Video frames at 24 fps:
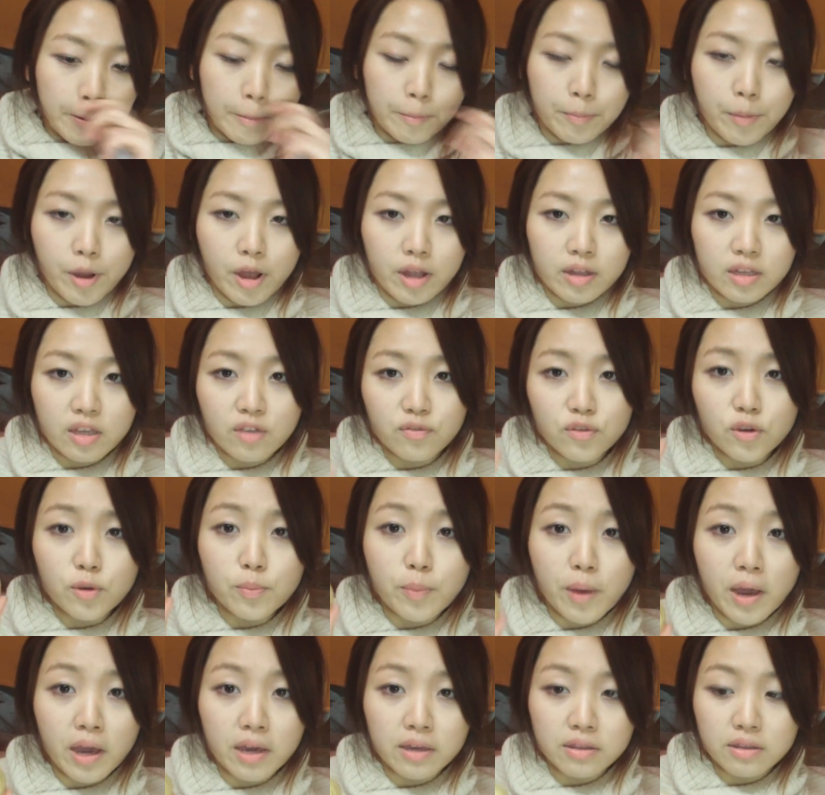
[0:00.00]
But if you
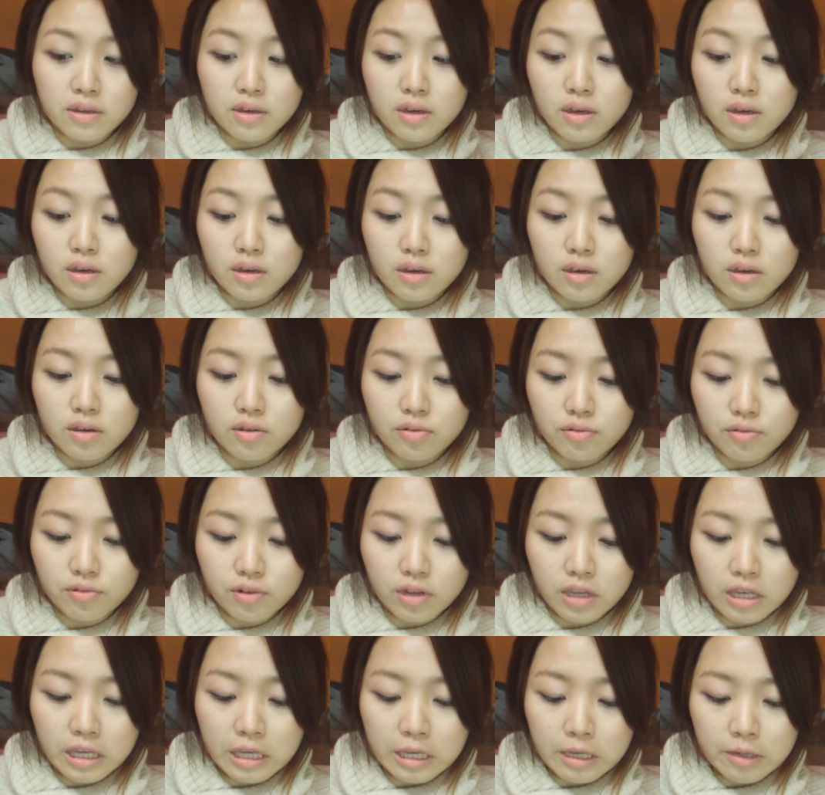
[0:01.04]
buy the
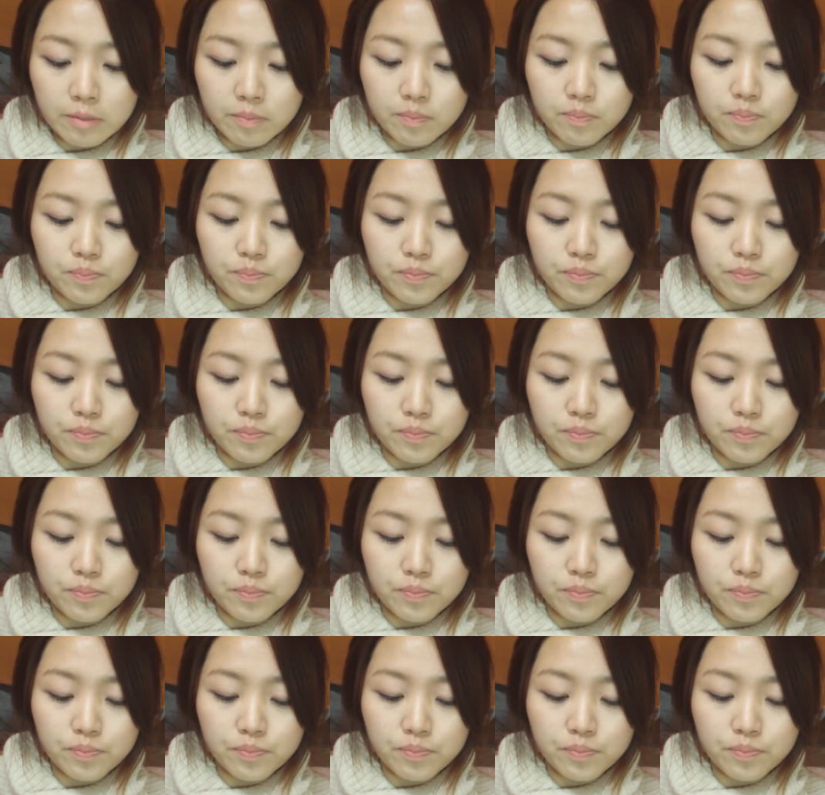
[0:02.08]
cream,